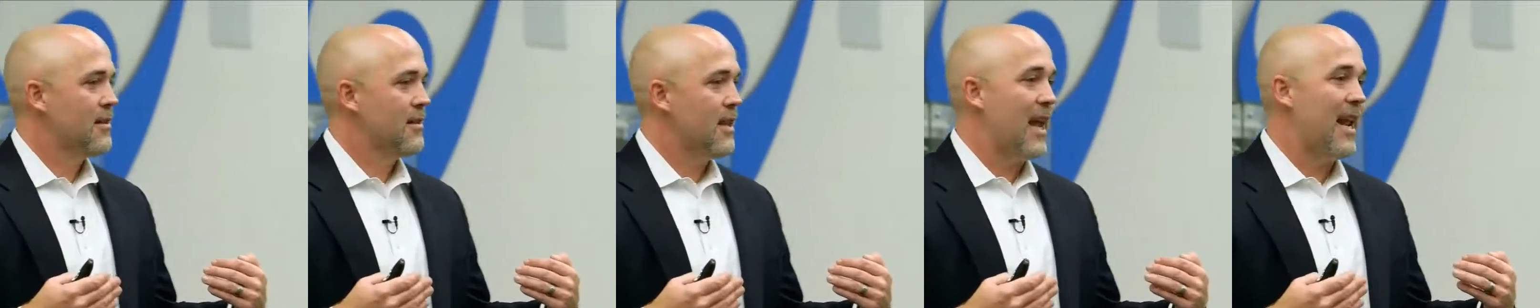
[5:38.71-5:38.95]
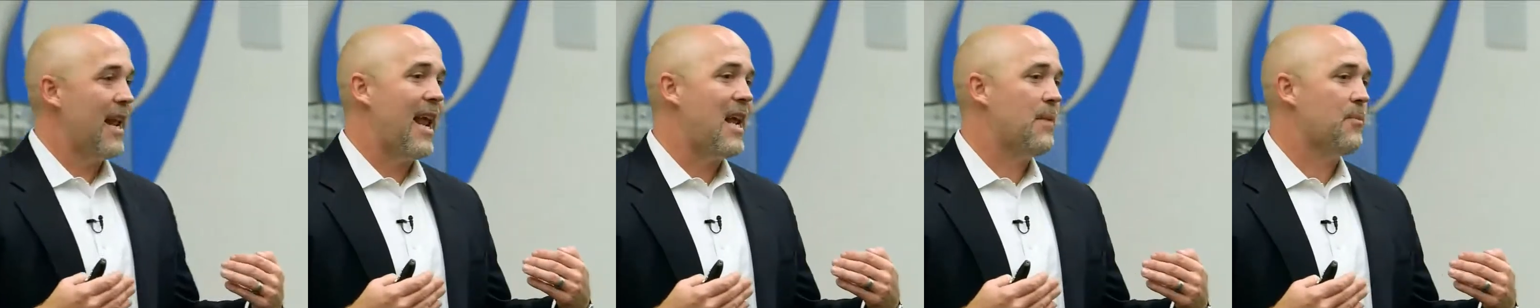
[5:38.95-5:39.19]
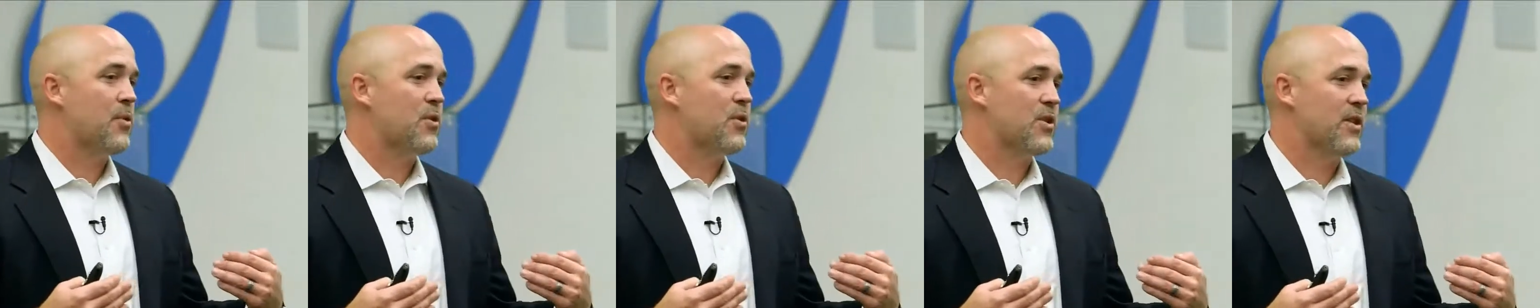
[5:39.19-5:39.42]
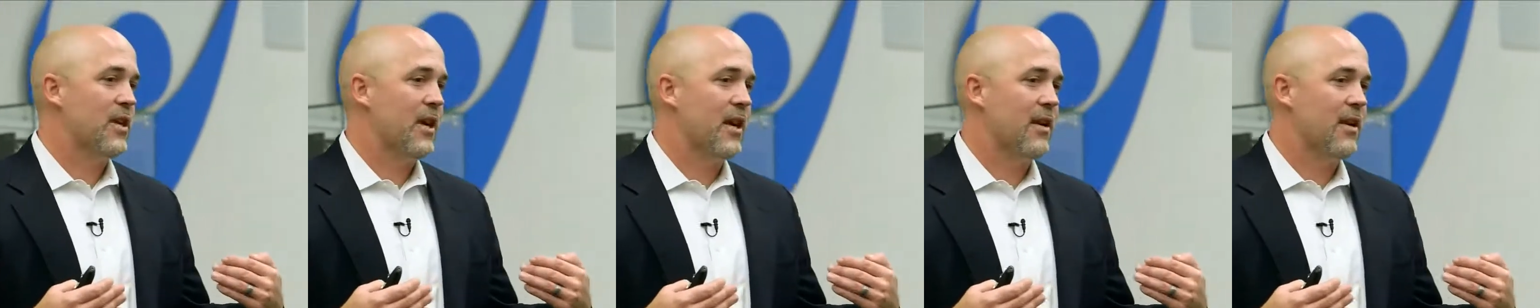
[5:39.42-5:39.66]
That
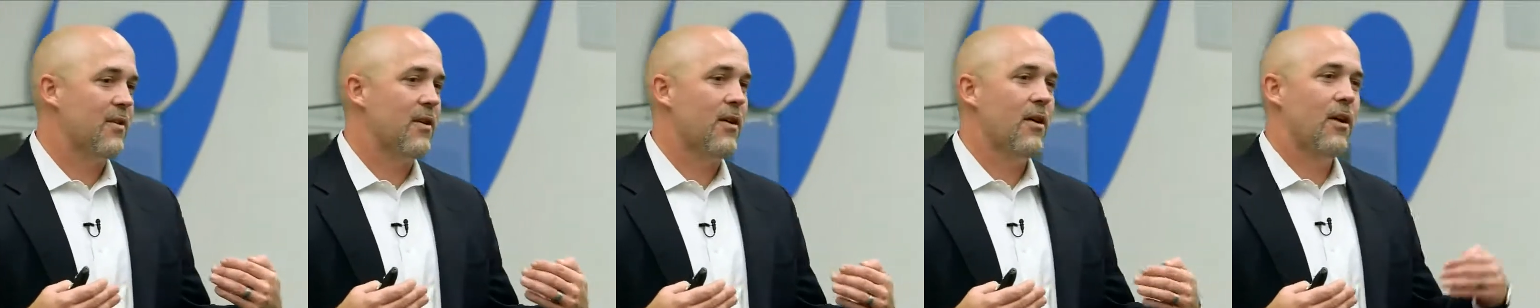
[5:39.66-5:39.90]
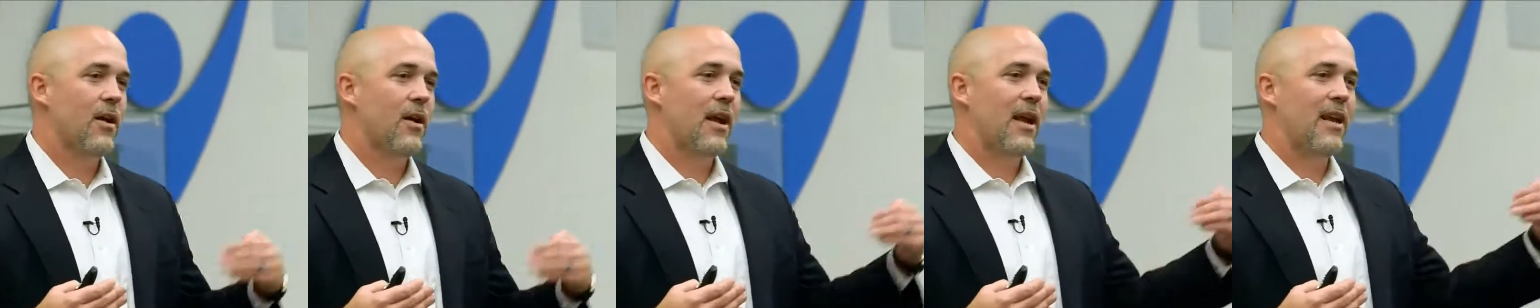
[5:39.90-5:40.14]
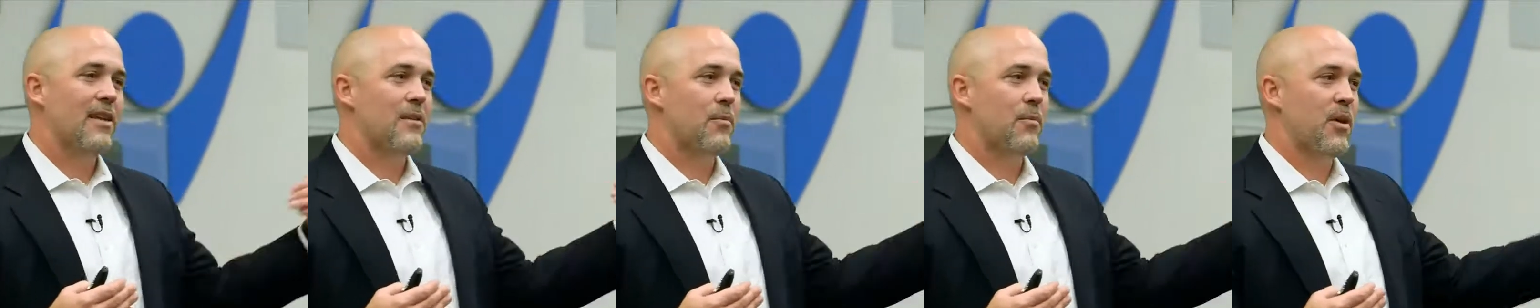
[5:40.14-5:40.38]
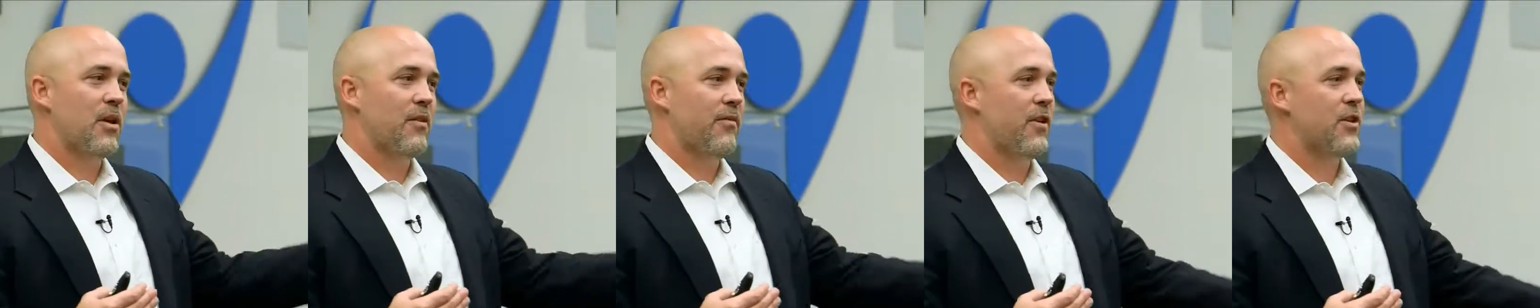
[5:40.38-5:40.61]
8% is a
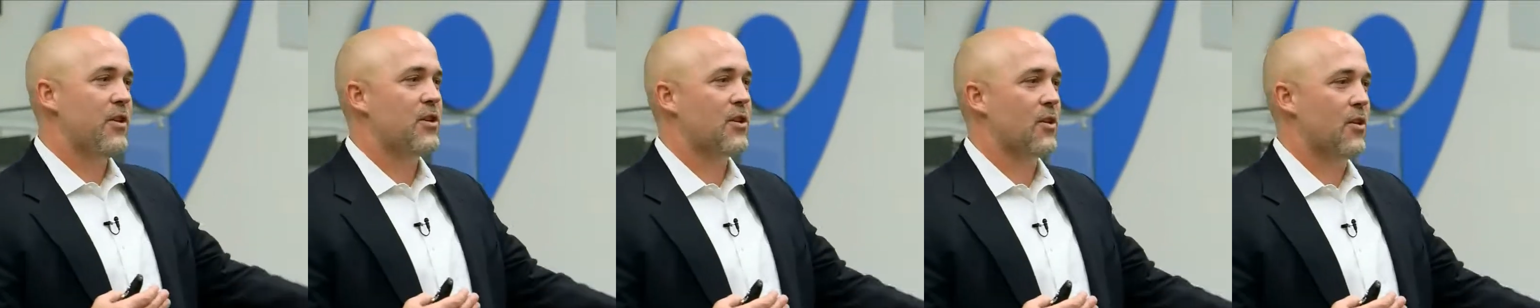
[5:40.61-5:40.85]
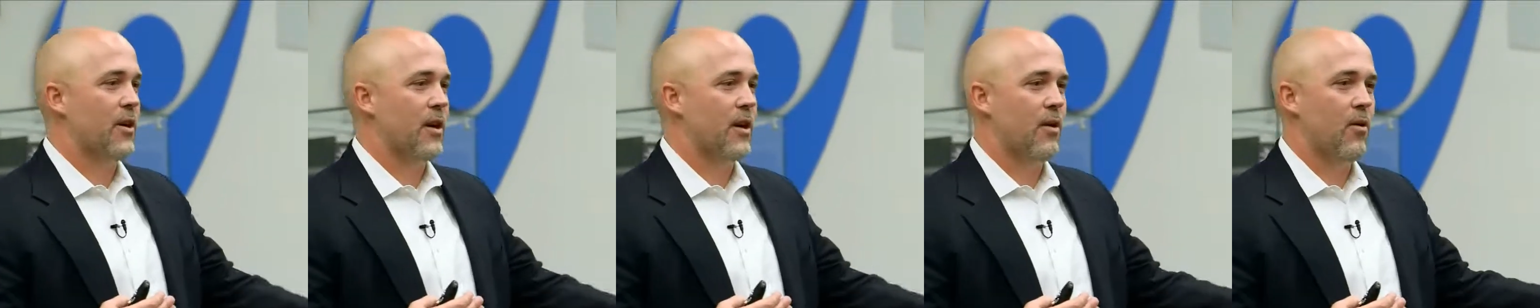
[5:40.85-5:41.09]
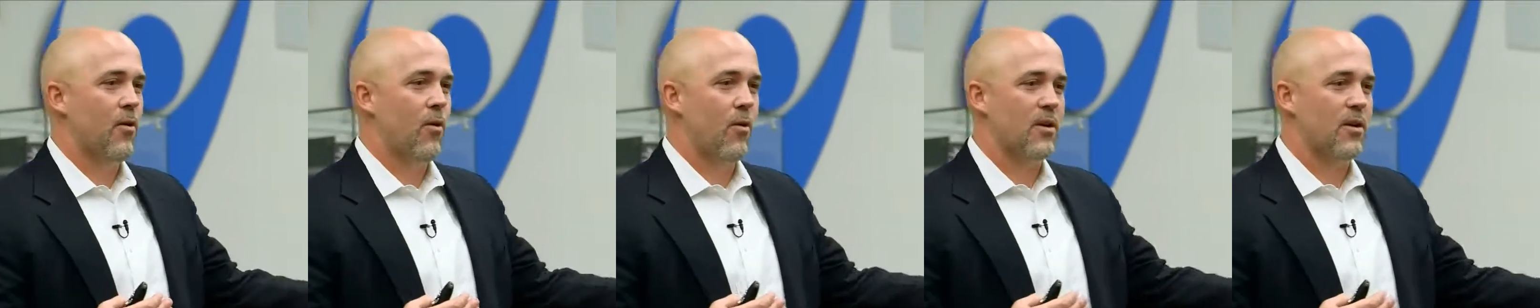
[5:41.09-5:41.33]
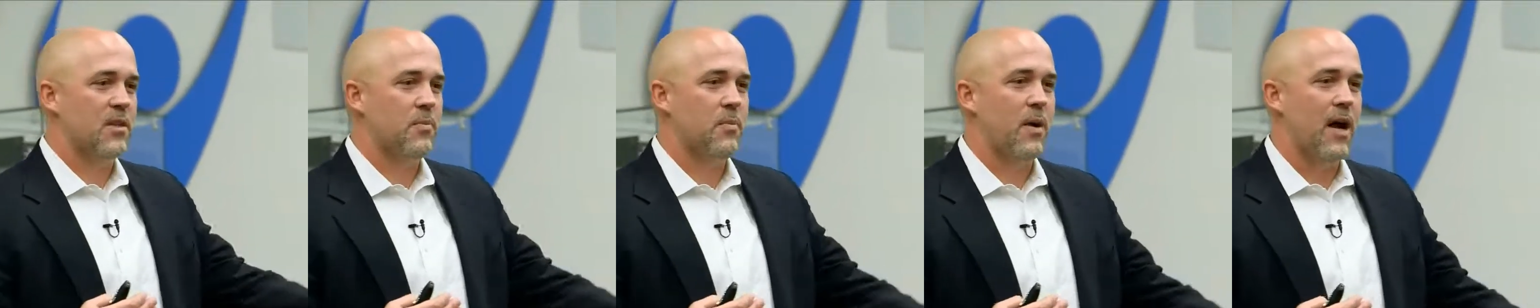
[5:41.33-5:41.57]
beneficiary or
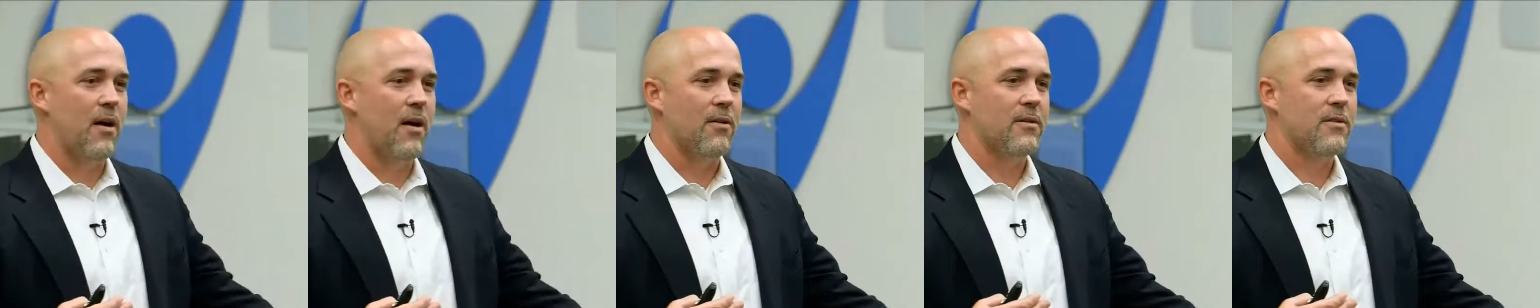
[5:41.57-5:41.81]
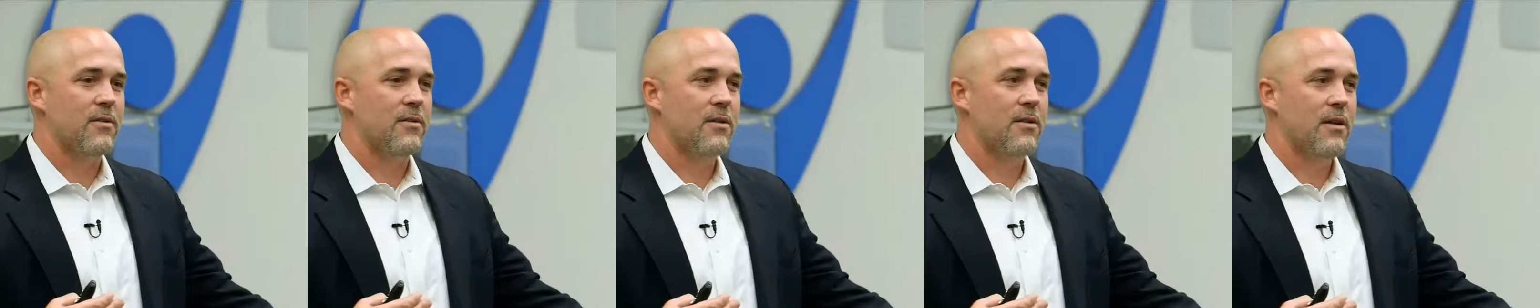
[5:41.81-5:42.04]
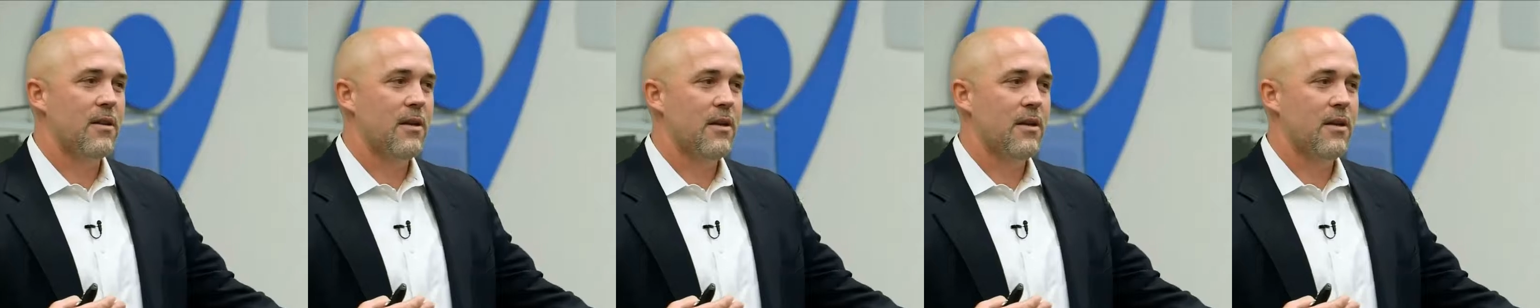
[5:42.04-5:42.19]
a spouse.